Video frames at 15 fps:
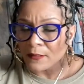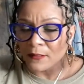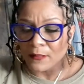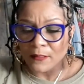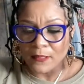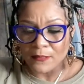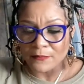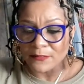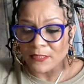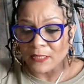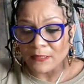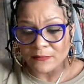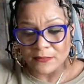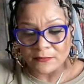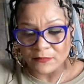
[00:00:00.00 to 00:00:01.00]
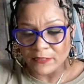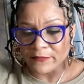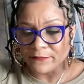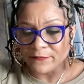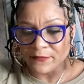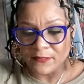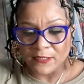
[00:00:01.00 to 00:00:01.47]
Girl, y'all was sweating
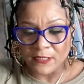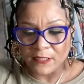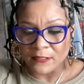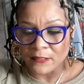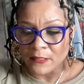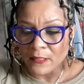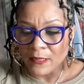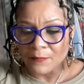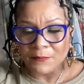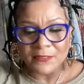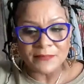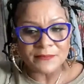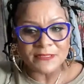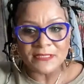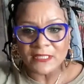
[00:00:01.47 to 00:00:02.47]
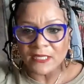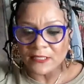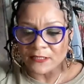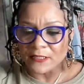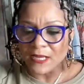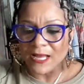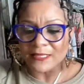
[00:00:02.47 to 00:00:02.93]
for nothing. But let me tell
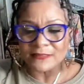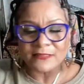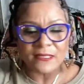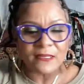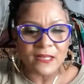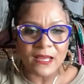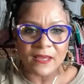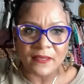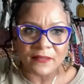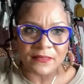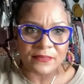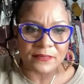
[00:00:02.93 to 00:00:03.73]
you, I saw like